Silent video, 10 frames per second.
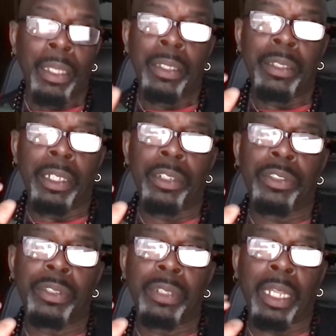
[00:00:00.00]

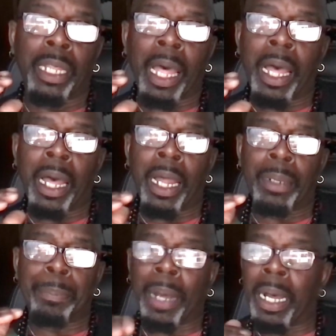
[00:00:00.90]
there's a lot
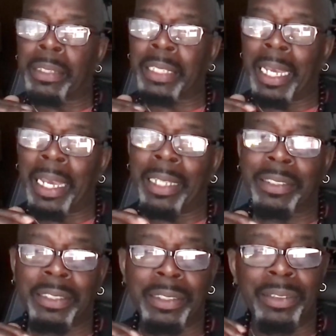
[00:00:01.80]
of
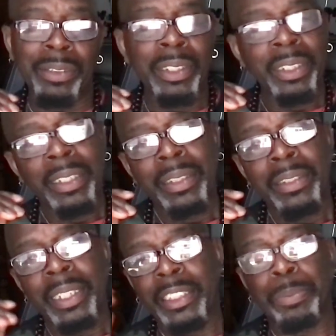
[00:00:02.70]
podcasts and
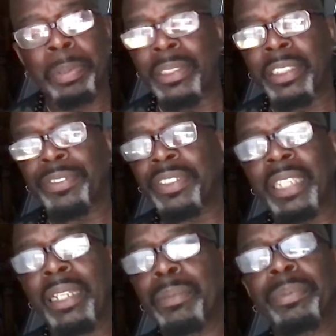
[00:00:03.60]
expensive
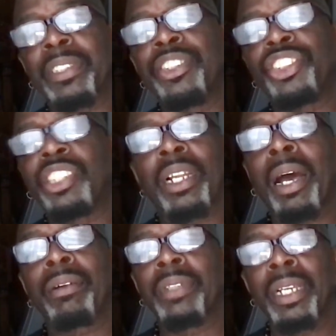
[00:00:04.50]
setups and shit
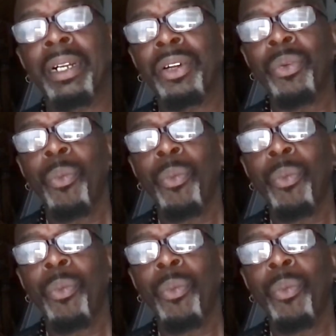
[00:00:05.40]
out there